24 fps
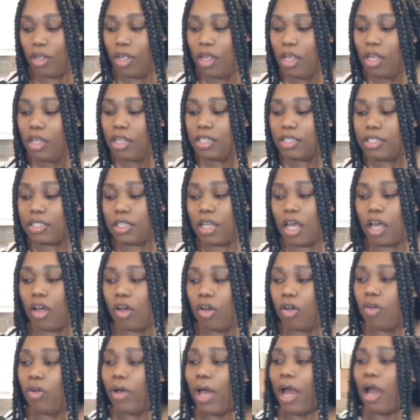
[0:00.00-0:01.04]

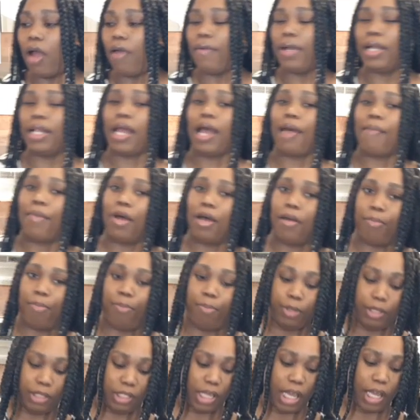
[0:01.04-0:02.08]
So I already got my
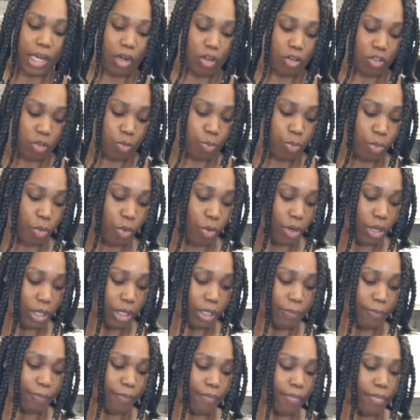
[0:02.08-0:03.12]
potatoes
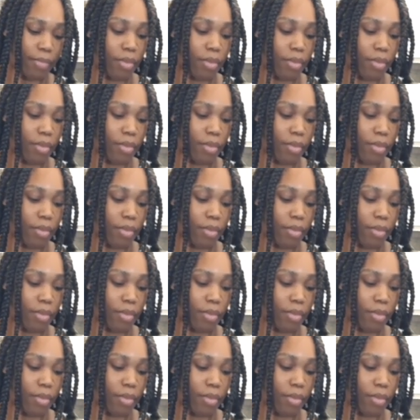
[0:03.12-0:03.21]
boiling.